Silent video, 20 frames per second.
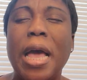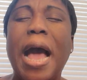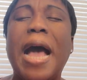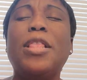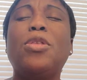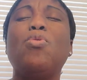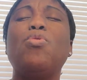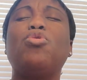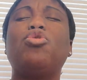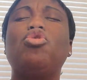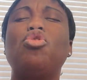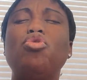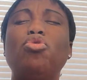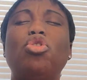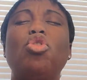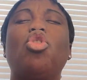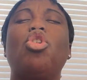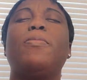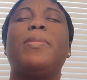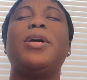And they'll through you,
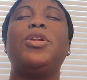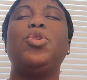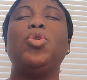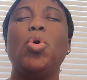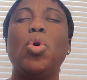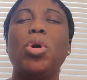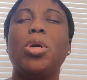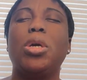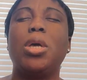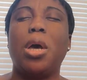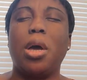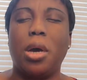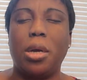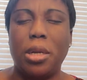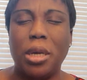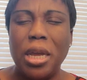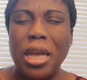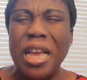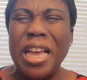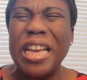they'll come and know God.
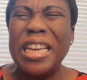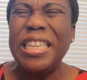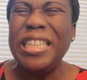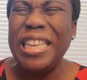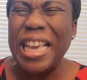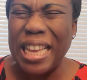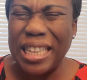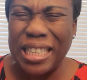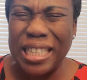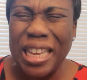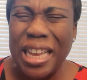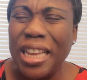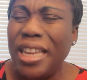Yes,